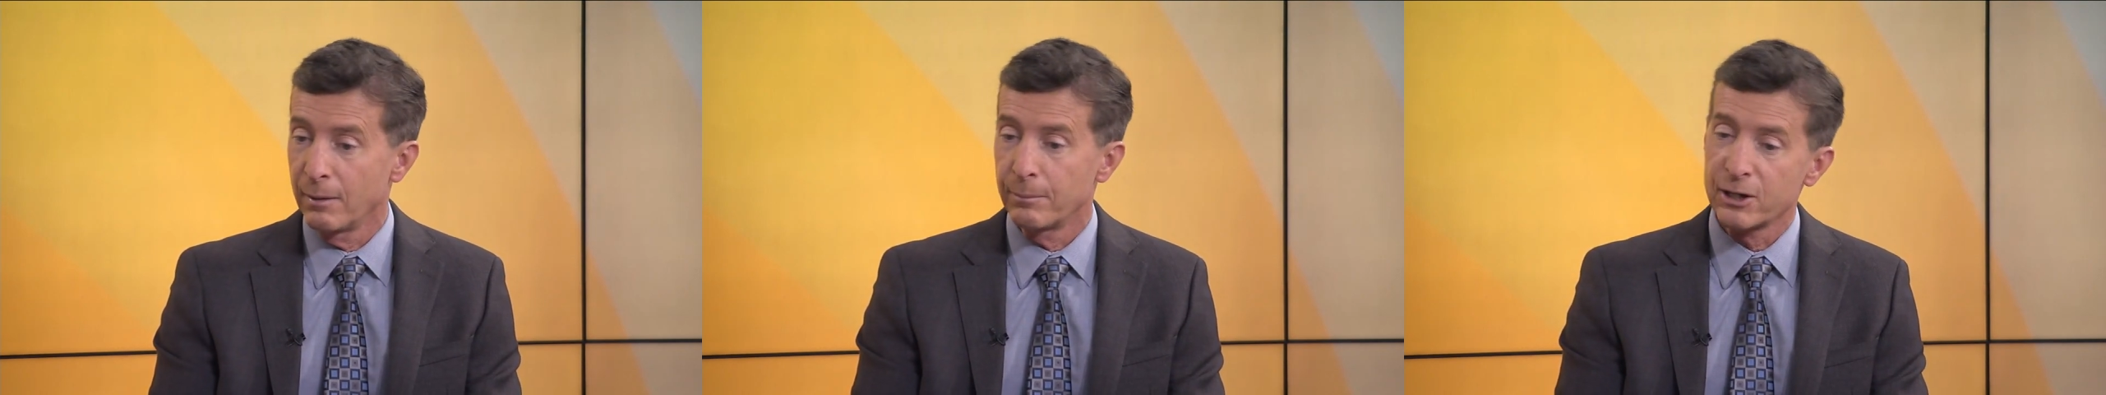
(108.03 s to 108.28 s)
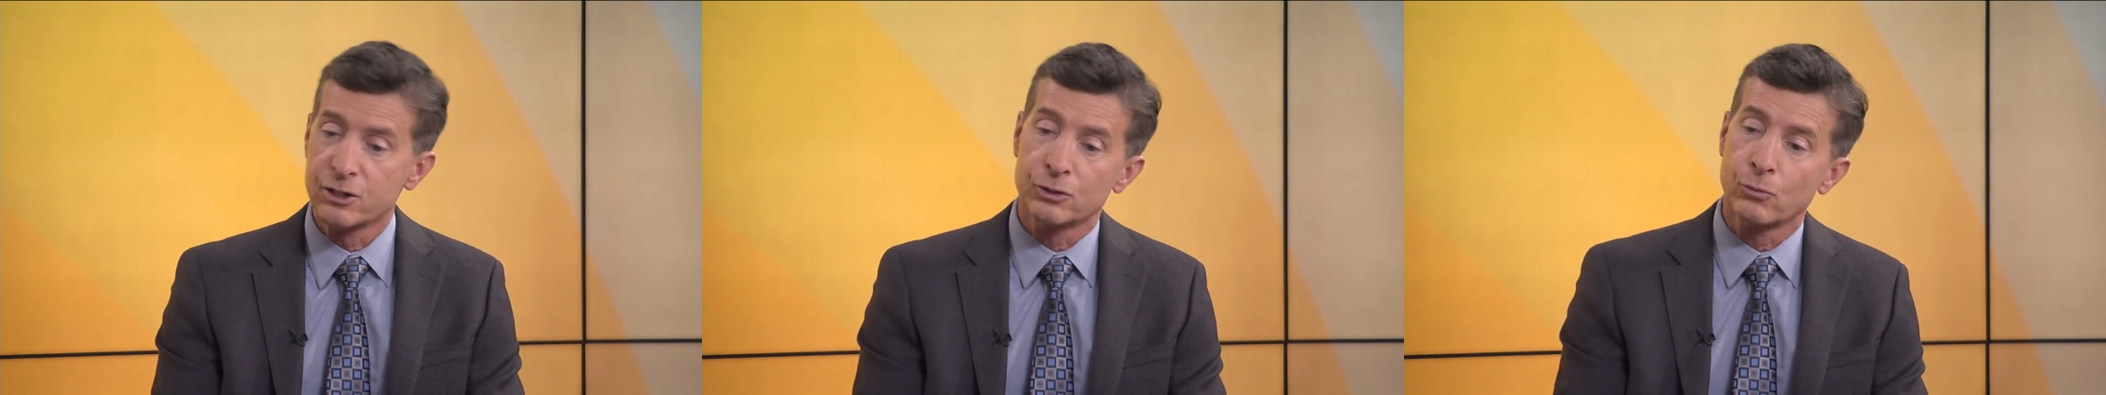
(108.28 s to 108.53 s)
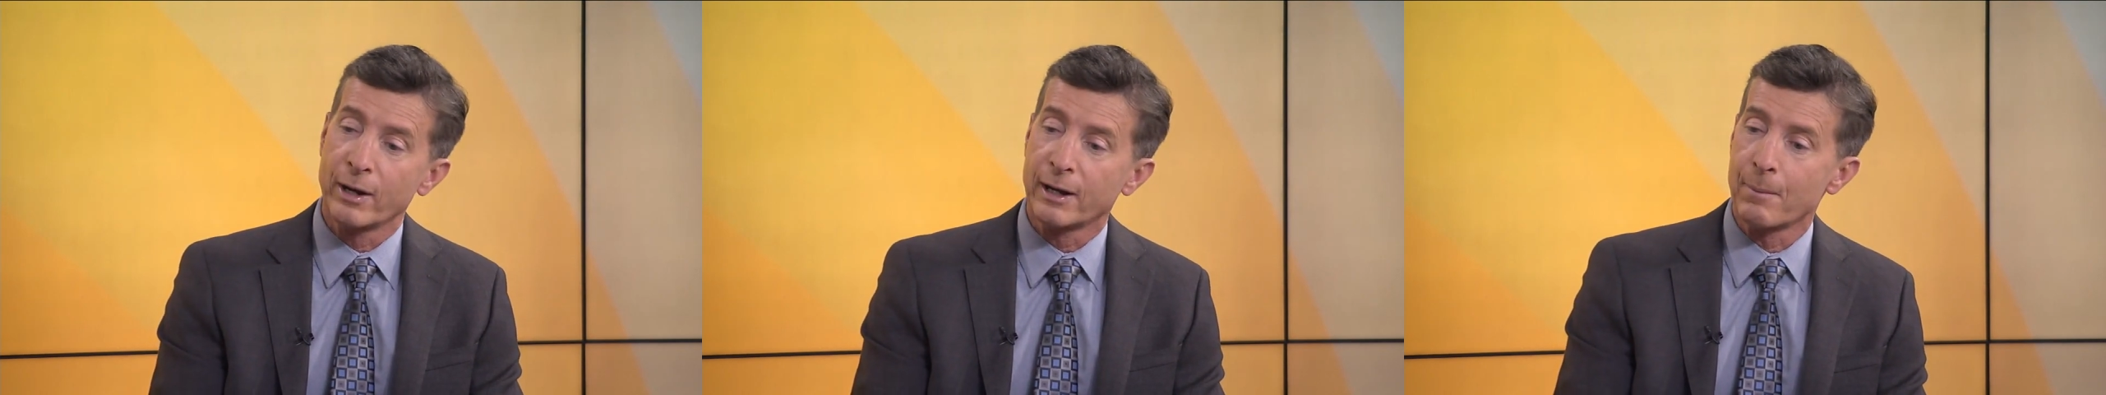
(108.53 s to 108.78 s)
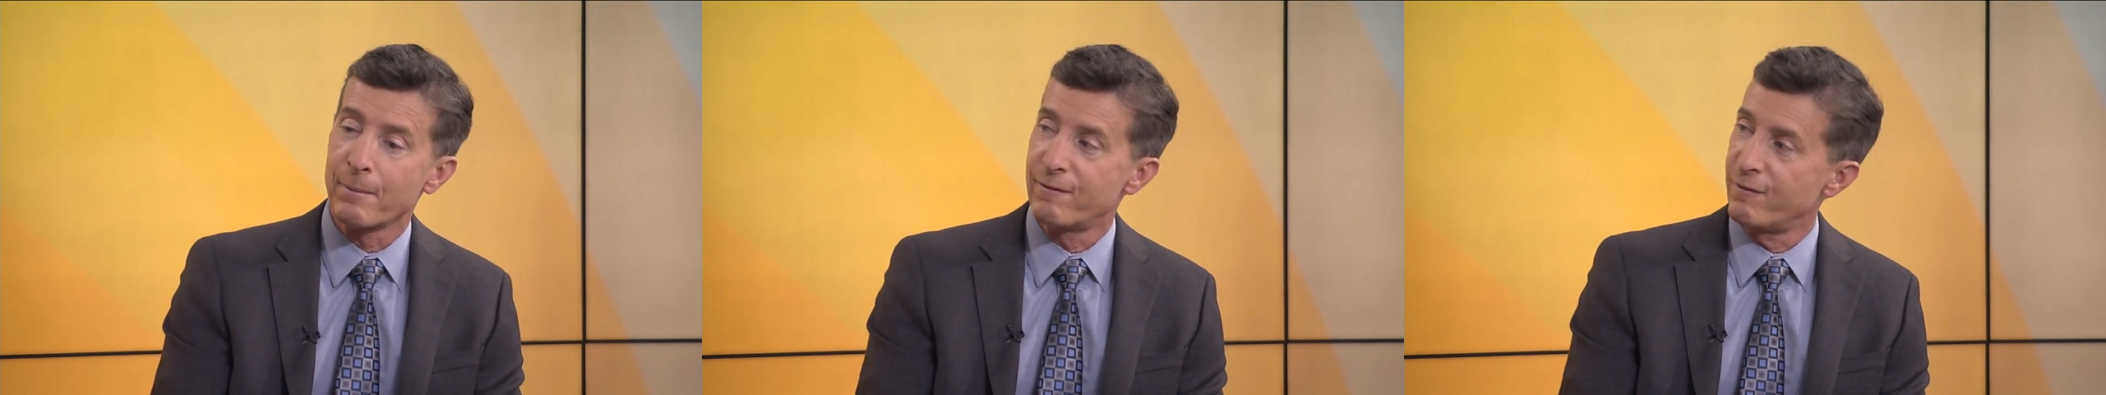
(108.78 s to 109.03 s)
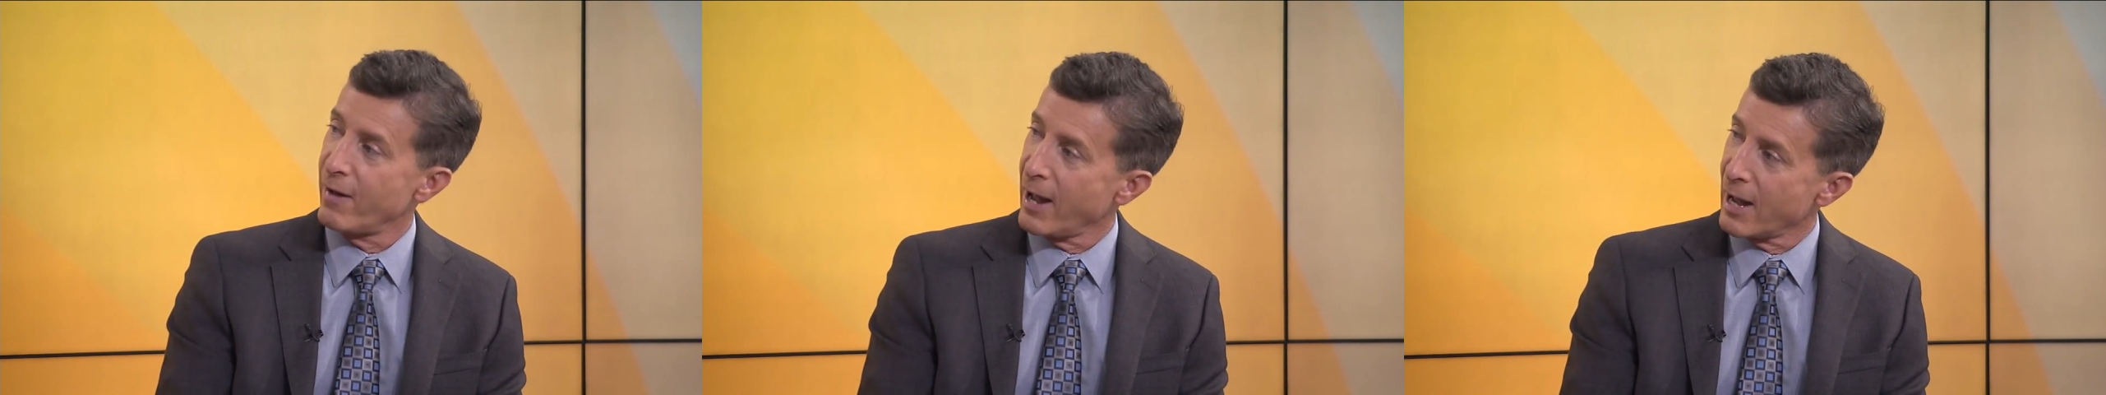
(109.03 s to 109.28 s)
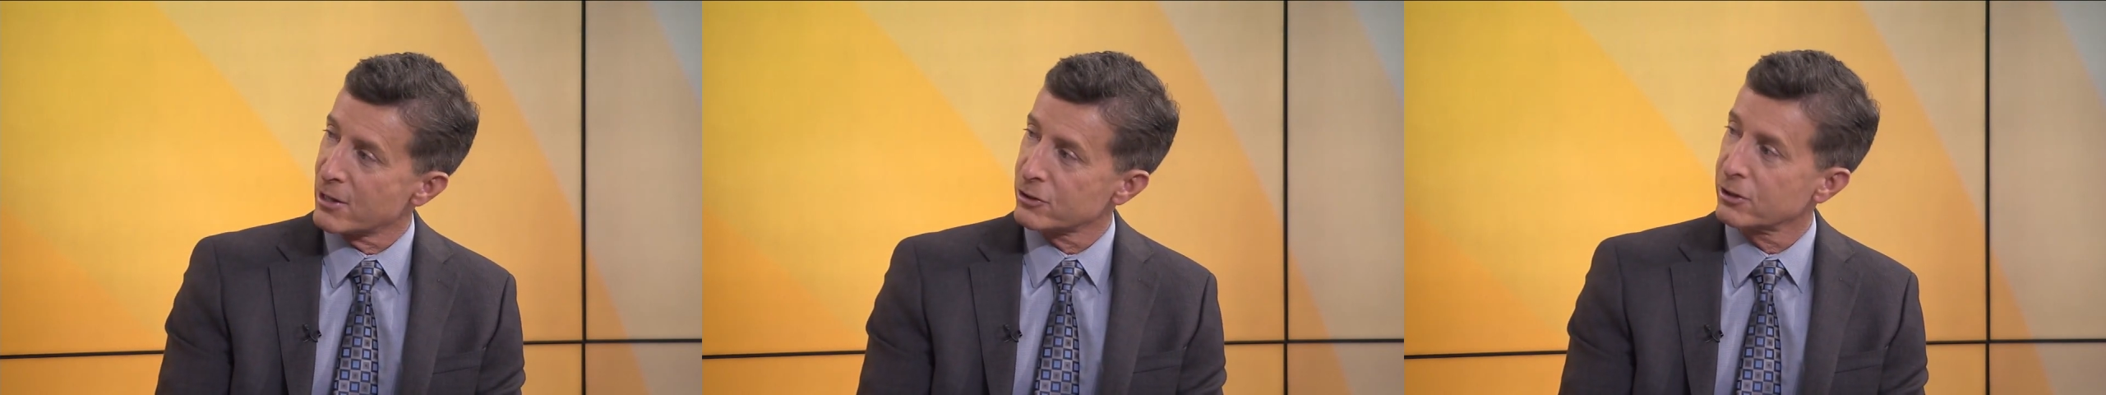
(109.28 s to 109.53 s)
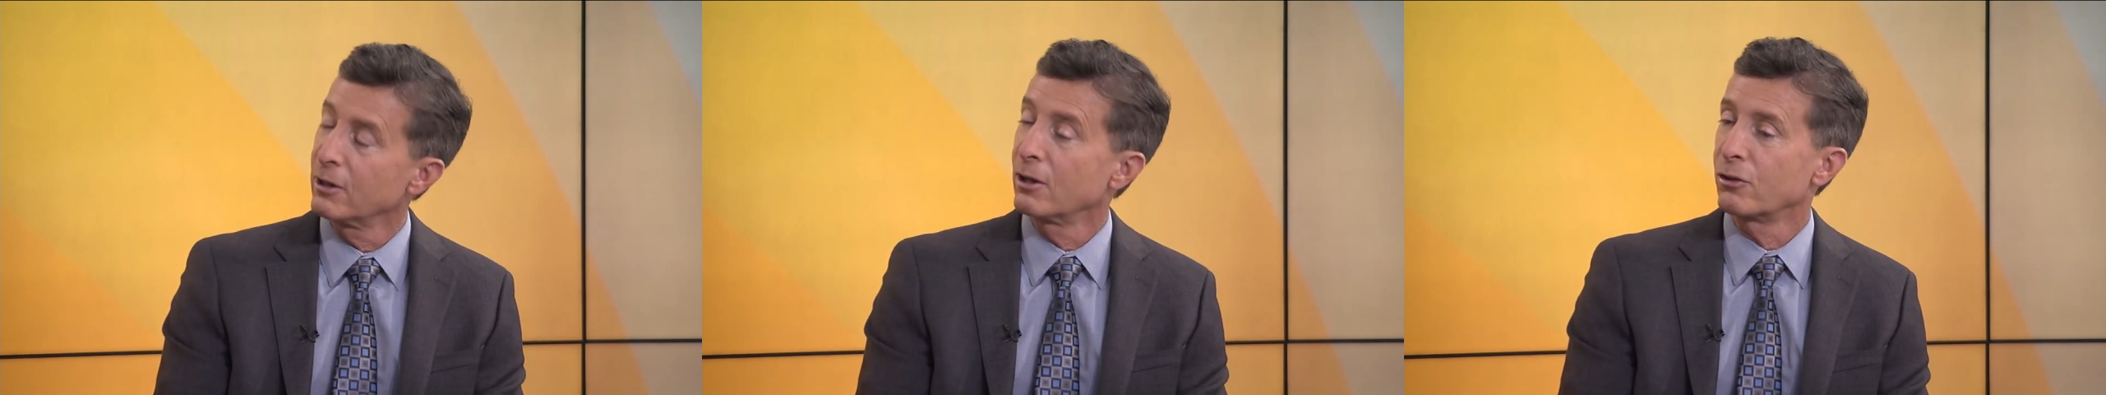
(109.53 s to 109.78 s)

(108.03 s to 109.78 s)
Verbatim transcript: Patients wake up fast,